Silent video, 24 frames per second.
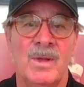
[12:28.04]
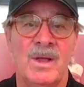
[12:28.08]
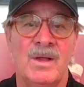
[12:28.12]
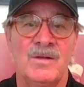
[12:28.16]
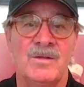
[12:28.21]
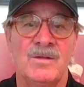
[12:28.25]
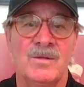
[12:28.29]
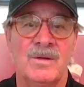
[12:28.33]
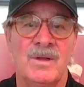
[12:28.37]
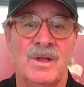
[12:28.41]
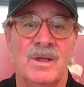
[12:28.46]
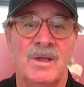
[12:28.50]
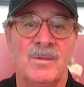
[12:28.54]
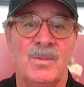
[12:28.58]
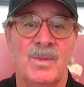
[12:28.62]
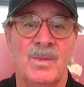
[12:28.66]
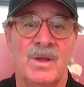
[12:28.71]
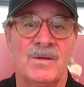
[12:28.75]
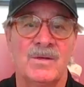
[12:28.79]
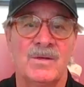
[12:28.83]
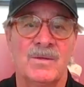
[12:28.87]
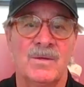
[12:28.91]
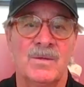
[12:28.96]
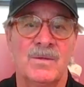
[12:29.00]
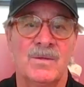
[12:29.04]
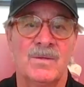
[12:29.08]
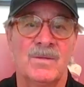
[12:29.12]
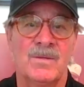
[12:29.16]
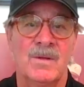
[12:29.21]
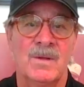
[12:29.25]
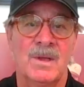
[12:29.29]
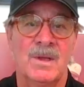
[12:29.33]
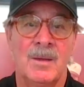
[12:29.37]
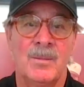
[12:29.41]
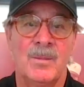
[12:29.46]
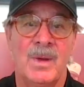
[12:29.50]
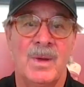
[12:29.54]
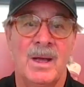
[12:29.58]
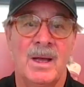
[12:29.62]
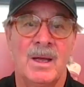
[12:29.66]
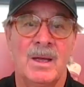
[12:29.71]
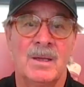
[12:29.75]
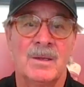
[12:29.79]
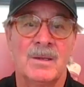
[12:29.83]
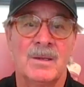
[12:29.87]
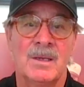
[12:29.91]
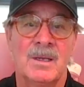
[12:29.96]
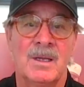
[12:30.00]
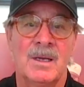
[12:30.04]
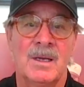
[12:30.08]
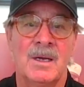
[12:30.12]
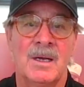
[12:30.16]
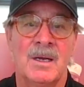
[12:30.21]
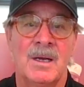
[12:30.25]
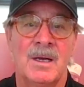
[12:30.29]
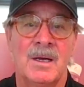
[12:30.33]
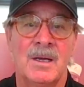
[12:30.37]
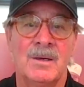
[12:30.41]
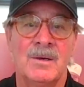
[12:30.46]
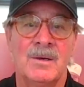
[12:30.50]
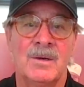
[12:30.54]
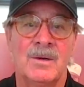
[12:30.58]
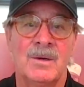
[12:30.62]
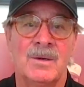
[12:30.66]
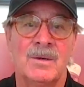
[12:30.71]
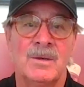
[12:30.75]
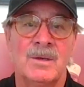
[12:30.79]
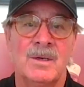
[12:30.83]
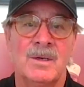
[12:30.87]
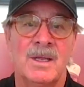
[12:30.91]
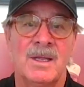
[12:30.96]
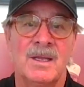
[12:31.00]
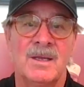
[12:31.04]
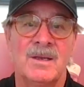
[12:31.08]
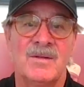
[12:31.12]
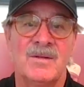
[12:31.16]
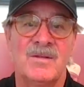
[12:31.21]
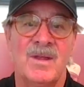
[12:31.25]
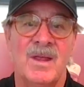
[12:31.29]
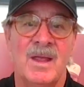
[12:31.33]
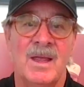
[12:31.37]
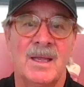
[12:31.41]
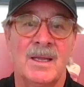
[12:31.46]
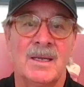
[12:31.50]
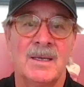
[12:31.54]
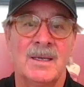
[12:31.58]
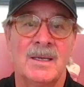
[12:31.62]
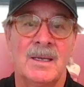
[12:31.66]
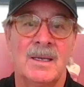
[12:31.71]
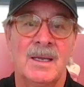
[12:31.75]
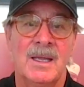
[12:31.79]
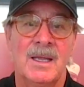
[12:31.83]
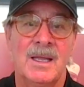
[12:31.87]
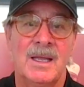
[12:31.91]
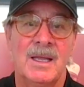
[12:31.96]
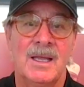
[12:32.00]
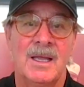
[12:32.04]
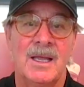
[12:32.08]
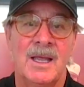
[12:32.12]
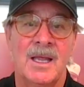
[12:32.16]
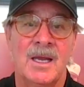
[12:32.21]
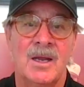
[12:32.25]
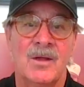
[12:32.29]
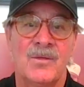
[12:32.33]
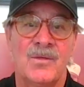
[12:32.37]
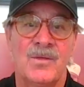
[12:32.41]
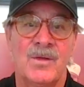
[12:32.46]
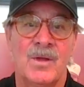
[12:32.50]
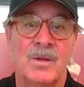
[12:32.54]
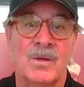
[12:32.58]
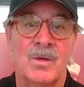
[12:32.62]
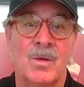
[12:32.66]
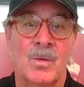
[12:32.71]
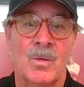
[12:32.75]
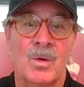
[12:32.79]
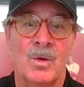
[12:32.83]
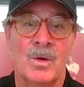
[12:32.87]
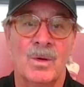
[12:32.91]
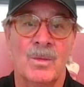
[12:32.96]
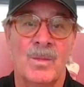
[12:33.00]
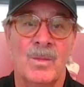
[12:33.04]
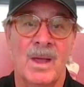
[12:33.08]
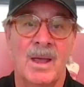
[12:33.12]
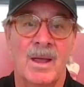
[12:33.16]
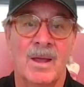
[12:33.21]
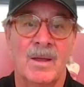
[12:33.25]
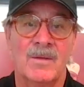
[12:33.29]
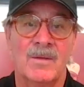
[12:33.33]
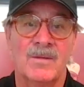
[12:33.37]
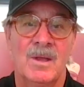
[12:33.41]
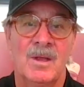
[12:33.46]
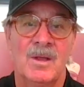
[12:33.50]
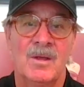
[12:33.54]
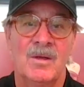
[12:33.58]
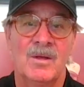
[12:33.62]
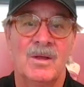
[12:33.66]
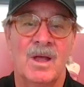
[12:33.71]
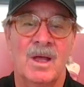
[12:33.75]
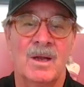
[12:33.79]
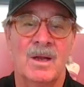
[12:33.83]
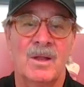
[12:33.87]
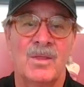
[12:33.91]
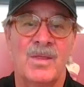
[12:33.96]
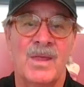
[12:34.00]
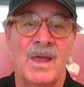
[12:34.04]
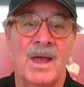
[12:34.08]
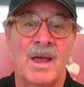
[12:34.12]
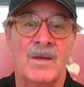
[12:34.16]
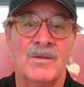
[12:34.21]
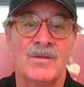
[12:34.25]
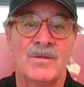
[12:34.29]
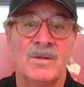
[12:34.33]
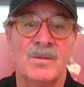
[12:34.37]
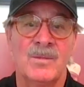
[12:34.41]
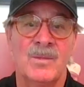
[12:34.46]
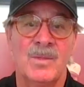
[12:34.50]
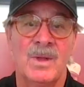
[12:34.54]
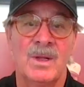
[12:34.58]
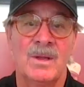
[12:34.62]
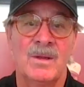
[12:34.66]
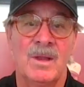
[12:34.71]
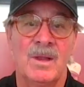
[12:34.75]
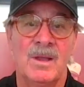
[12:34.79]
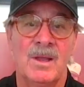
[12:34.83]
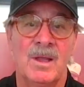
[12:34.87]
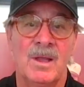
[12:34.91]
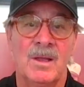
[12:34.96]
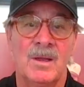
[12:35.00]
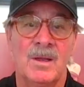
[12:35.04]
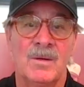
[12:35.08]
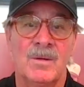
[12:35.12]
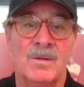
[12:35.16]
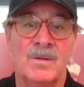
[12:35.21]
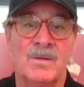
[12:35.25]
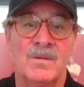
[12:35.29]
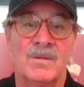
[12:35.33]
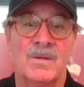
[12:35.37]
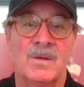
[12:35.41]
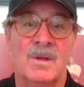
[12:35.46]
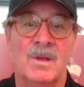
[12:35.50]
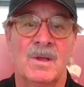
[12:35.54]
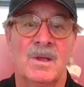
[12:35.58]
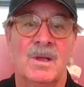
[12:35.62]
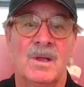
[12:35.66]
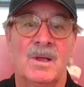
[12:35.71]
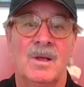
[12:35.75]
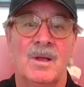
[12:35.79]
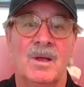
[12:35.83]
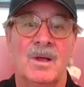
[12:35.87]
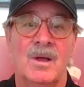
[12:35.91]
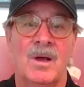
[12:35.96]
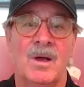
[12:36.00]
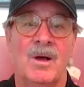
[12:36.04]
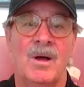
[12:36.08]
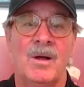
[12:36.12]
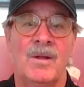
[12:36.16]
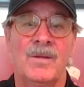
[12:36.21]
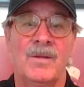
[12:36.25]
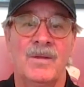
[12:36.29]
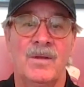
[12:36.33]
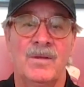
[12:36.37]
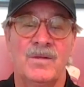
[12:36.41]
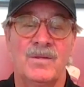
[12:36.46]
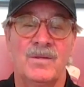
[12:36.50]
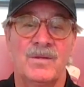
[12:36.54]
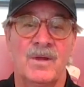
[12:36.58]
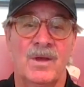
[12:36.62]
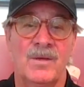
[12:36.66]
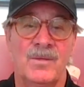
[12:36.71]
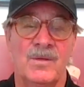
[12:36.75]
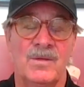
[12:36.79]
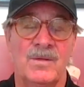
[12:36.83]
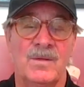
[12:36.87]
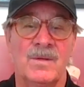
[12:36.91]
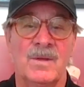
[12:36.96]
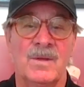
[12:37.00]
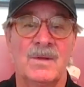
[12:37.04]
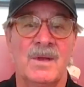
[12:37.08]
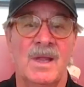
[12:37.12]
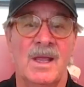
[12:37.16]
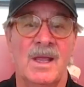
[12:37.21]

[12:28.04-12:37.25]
major league pitchers, about 110 NFL quarterbacks, got 1,000 big league hitters. All this stuff is in the